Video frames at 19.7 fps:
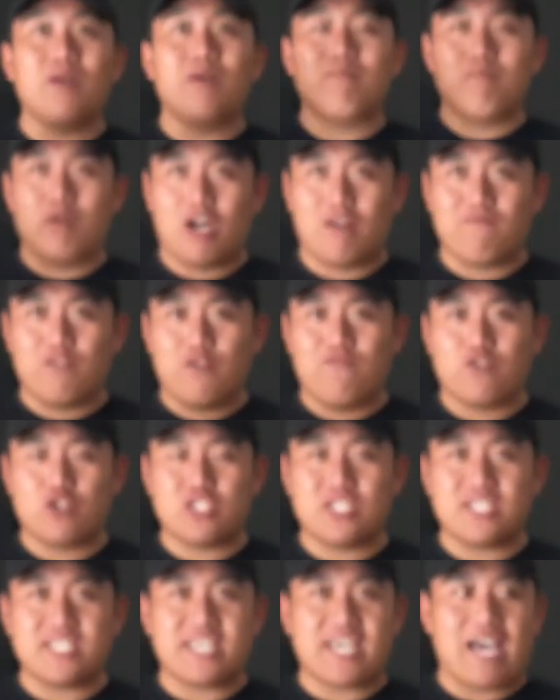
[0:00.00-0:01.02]
Marvel
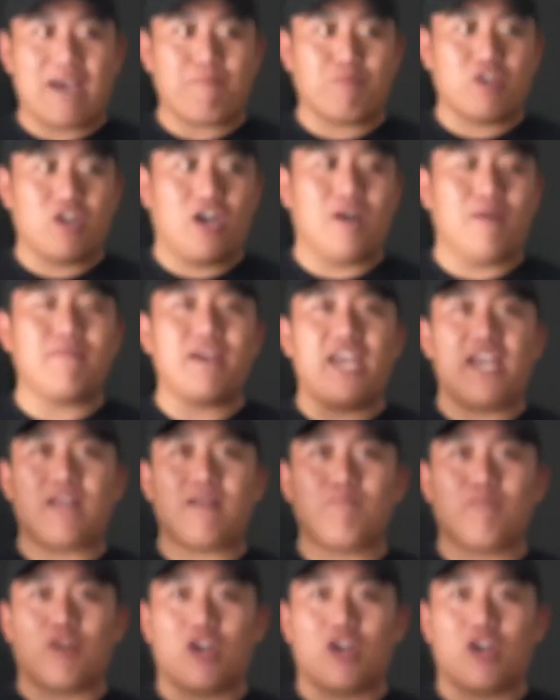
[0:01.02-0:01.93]
versus Capcom and